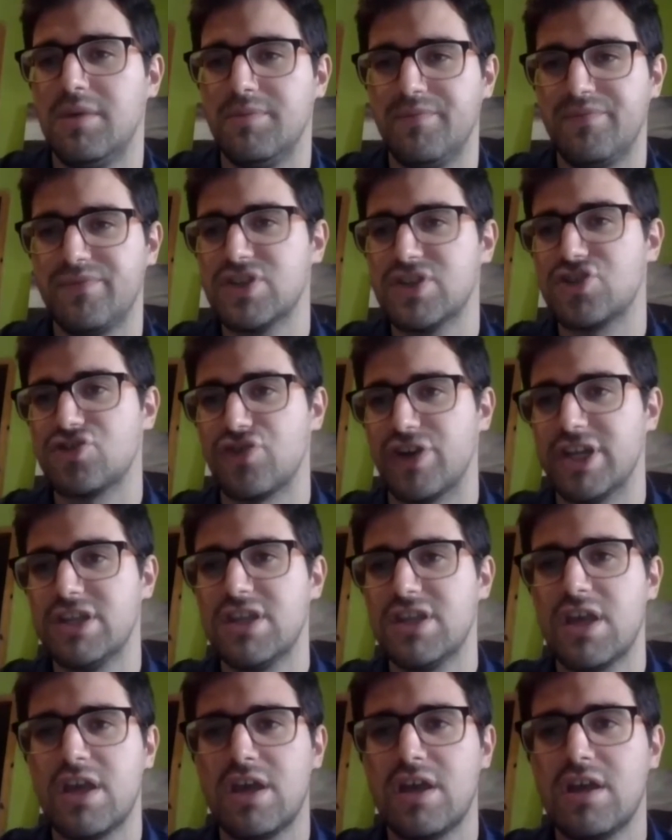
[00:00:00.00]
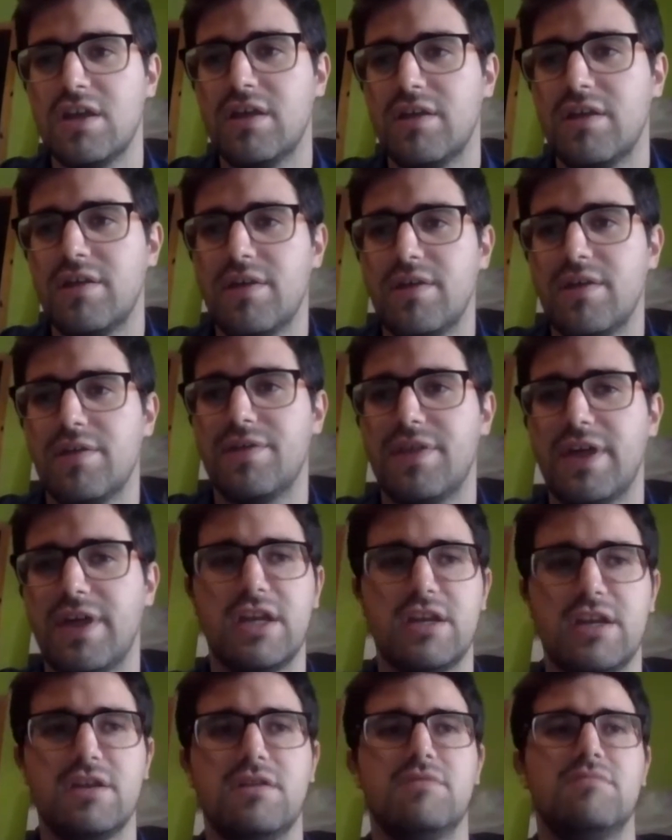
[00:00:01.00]
straight,
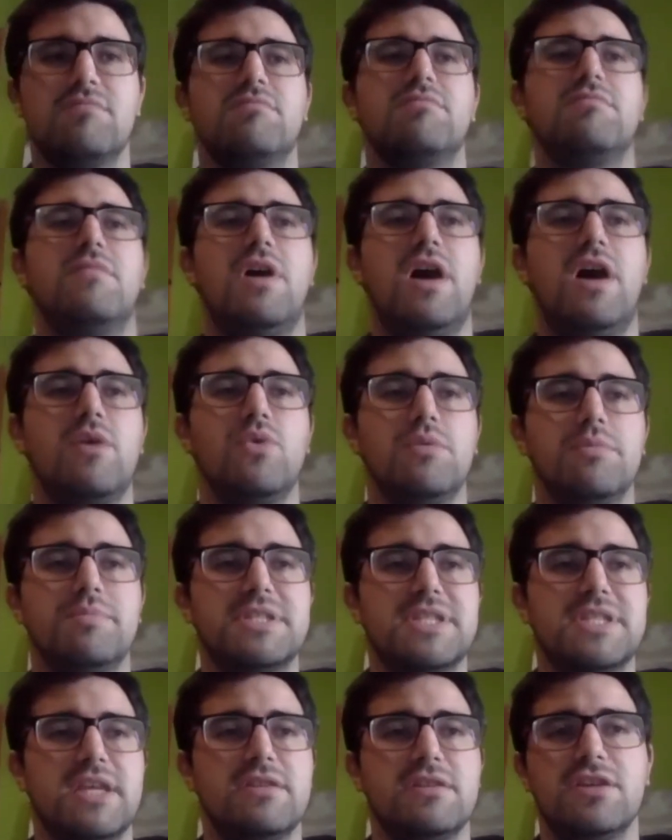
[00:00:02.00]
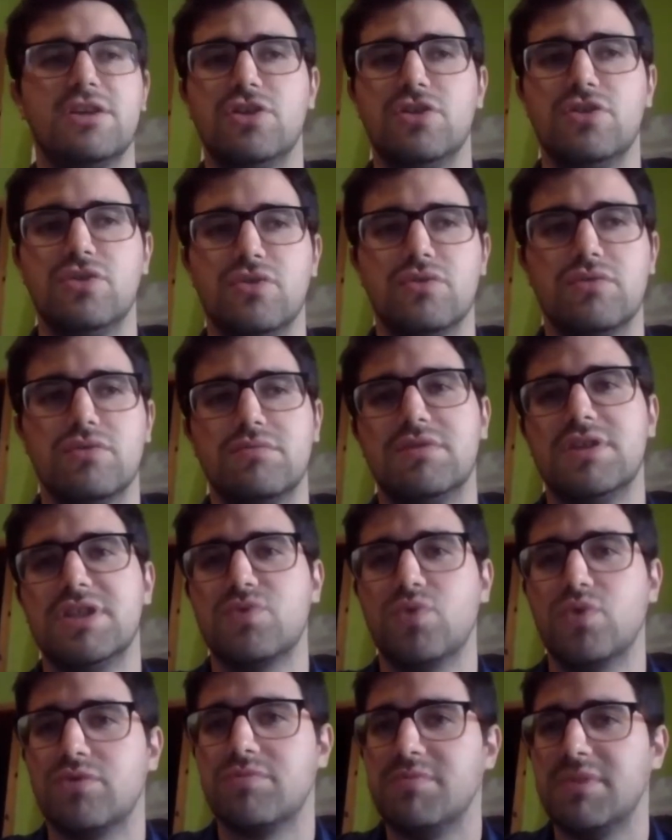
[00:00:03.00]
then I will be sending you, this
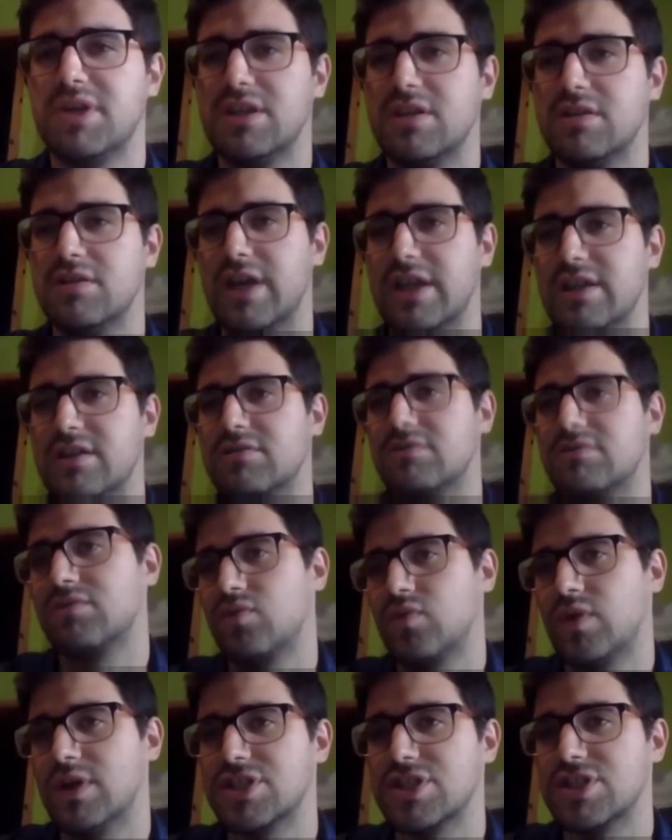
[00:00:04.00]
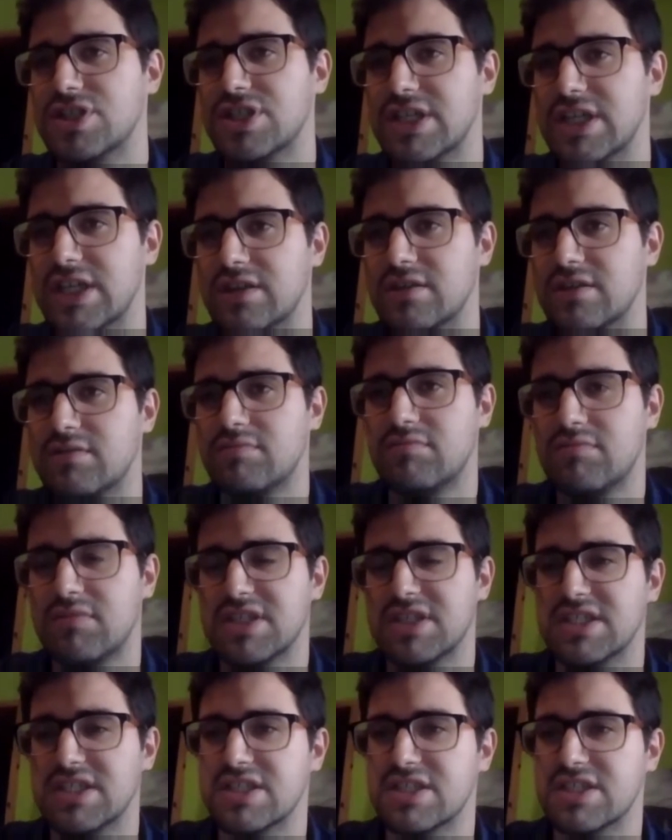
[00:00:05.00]
would mean that once you see it, this
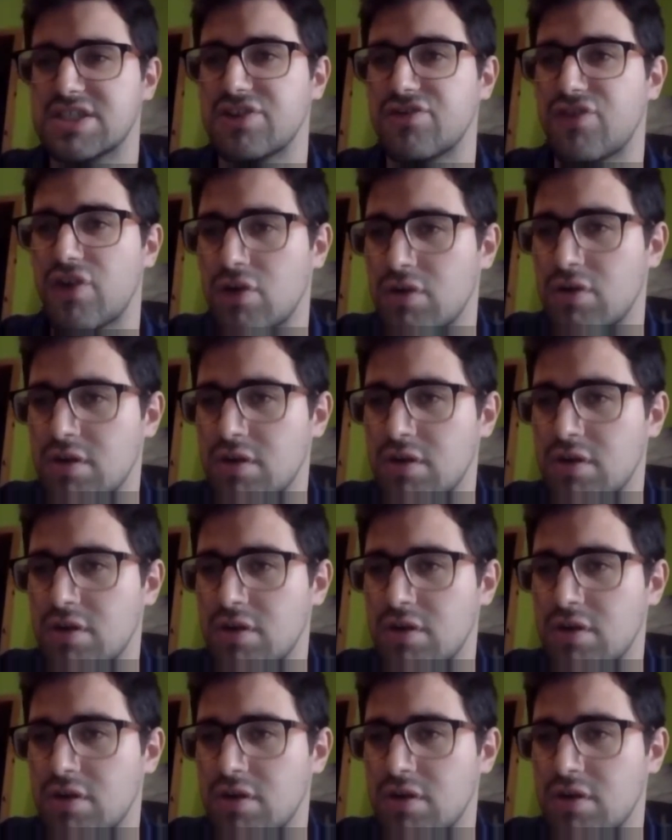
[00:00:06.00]
is a 0.